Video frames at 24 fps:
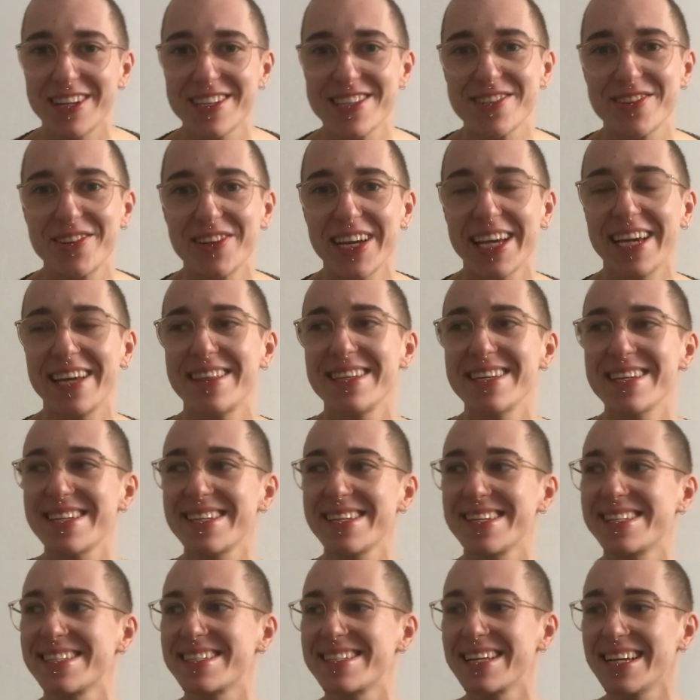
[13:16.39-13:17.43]
So okay, this
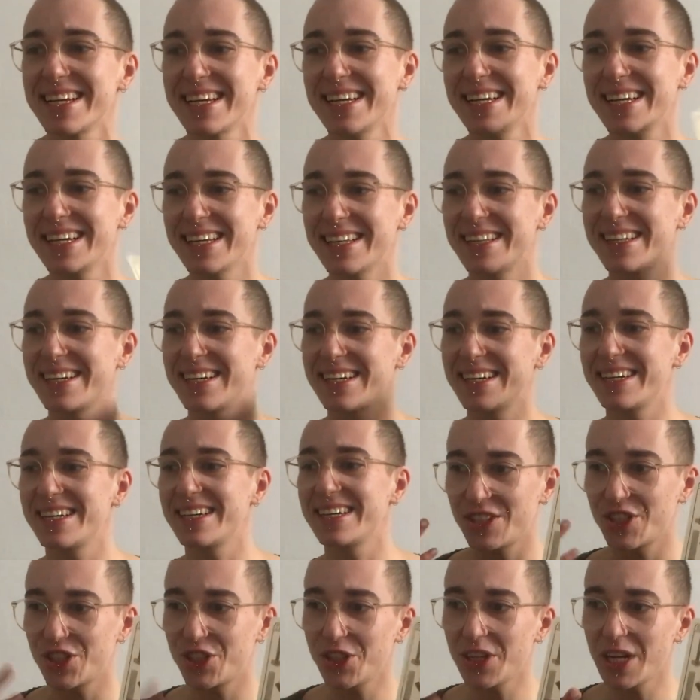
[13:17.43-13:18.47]
is the
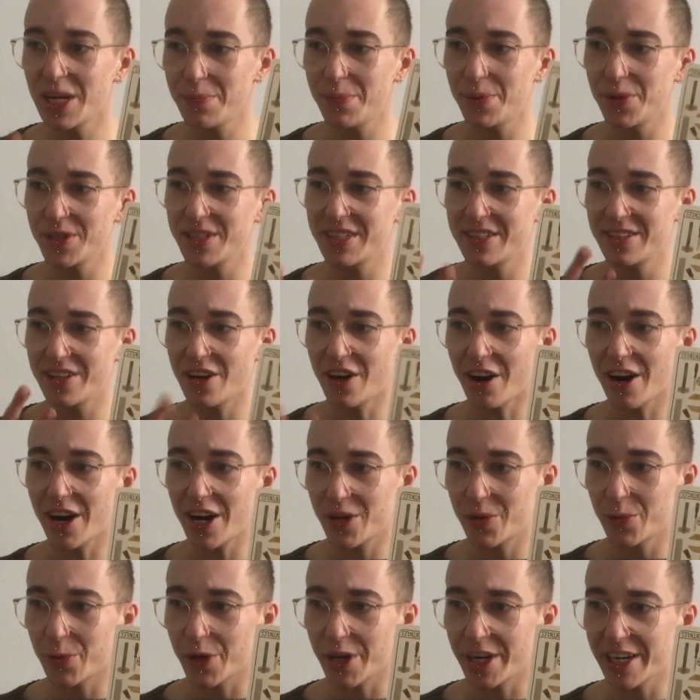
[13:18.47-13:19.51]
should I put in the hard
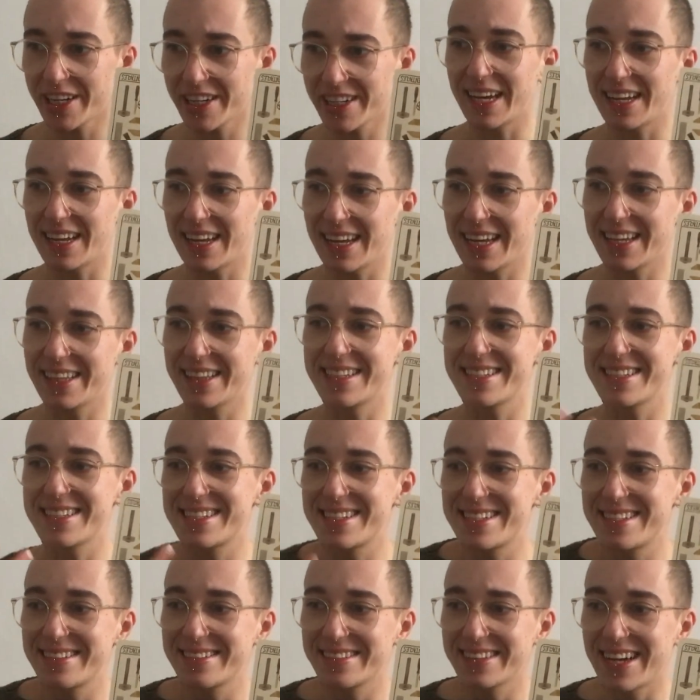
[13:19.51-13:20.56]
work, and like
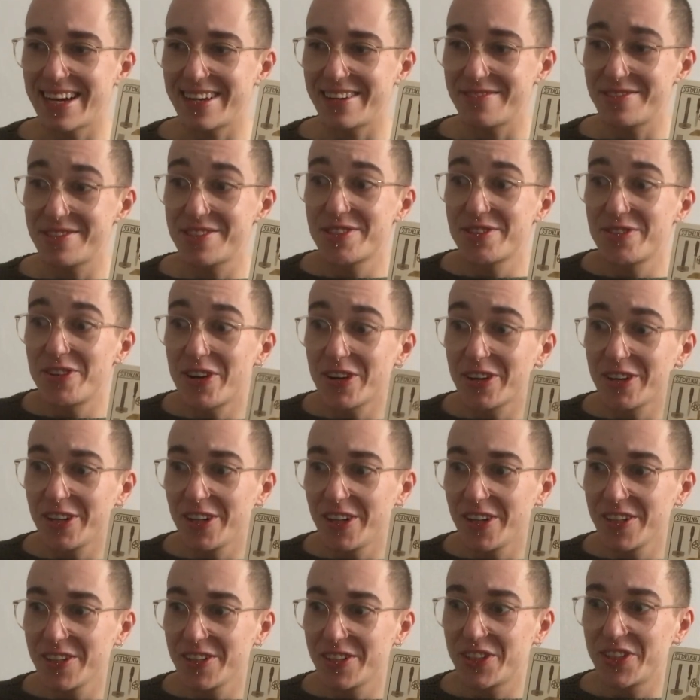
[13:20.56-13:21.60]
this kind of
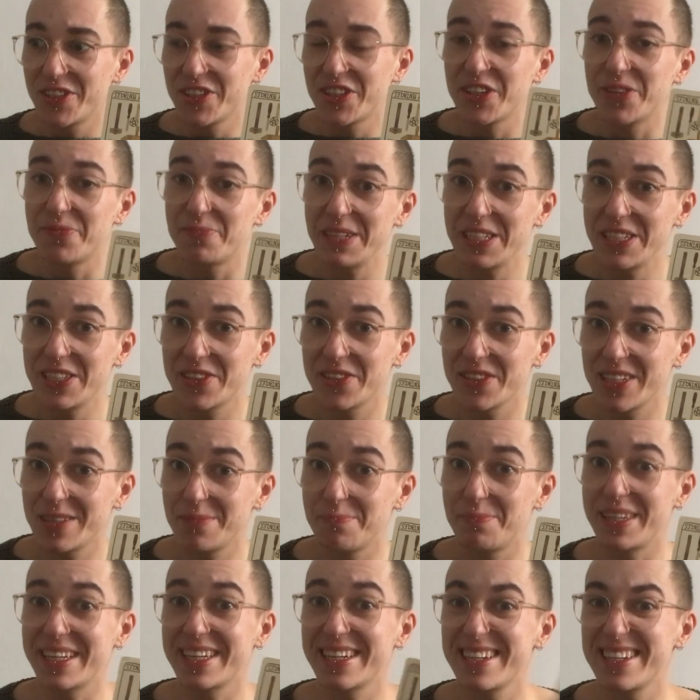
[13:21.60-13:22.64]
struggle to commit to it
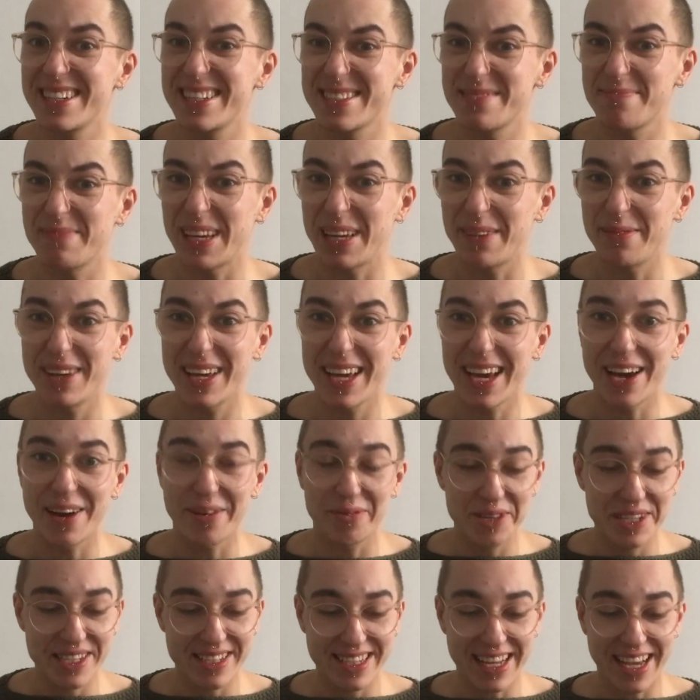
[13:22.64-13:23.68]
because maybe I
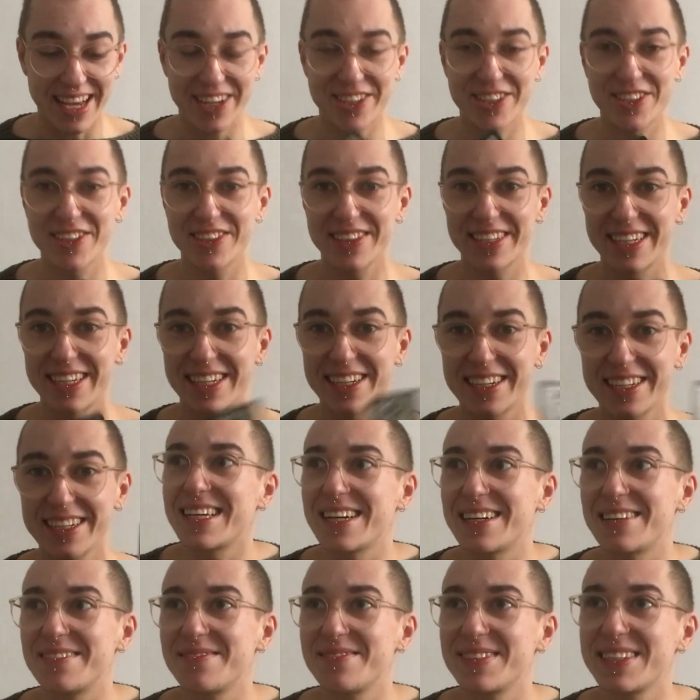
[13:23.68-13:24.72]
wasn't actually,
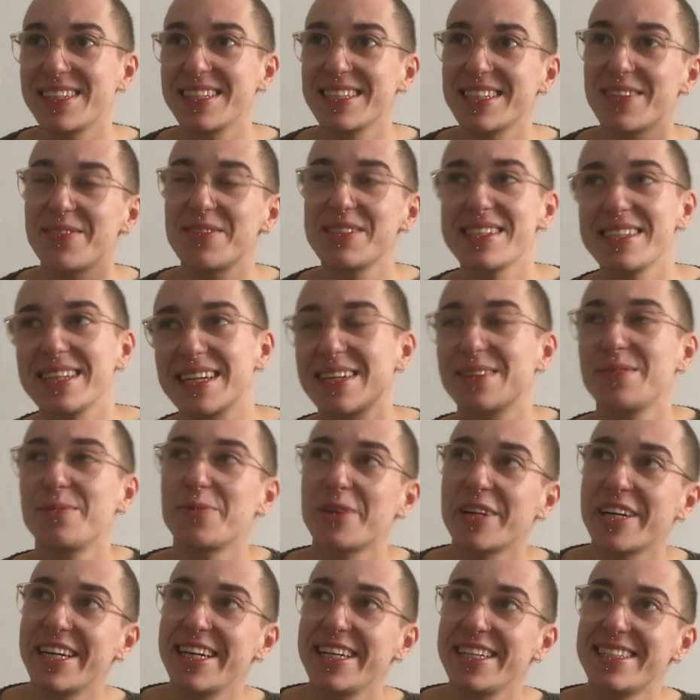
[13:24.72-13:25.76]
yeah, because I was like
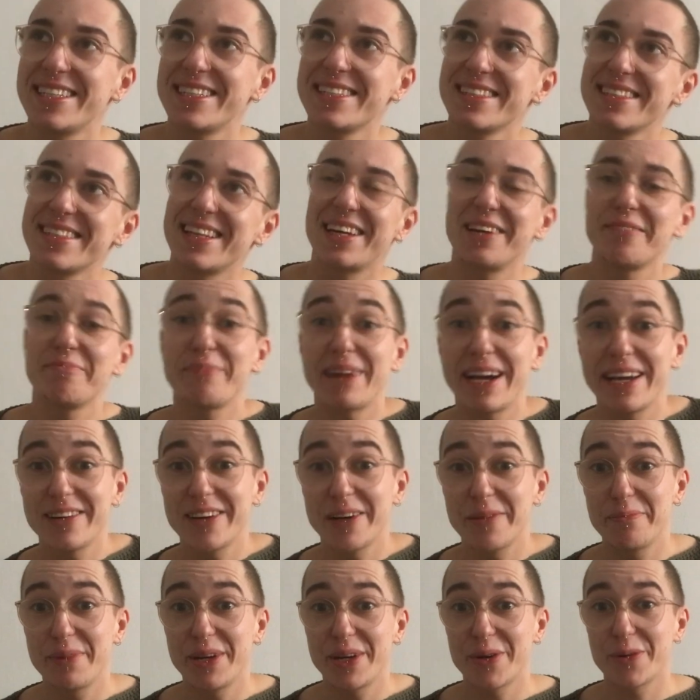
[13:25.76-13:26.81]
worried that it might
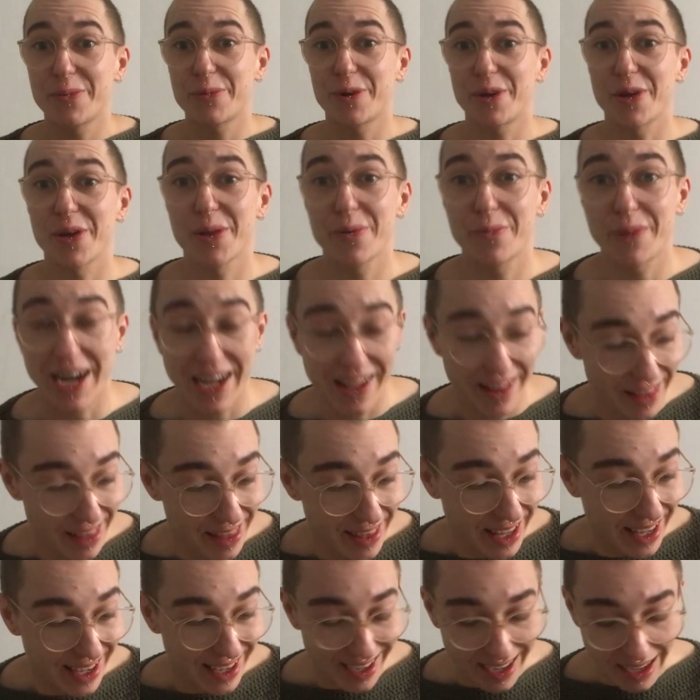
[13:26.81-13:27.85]
not be a worthwhile
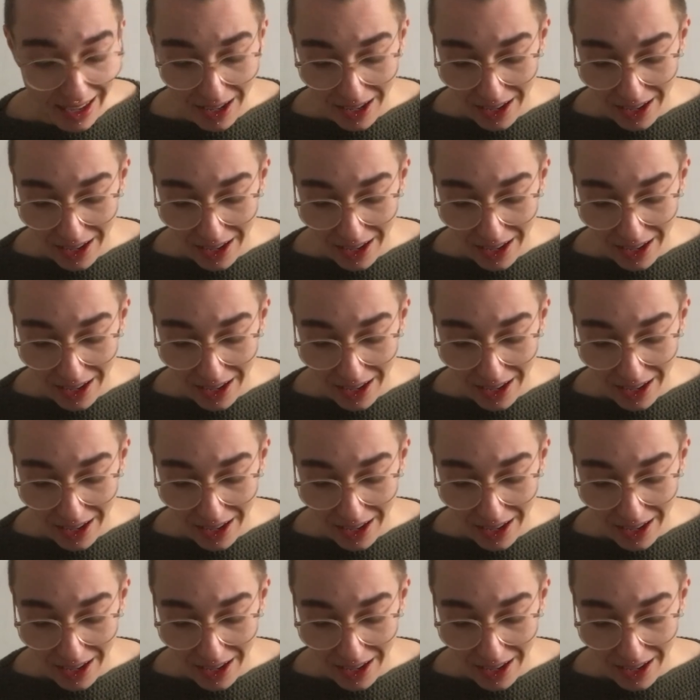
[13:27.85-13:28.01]
thing.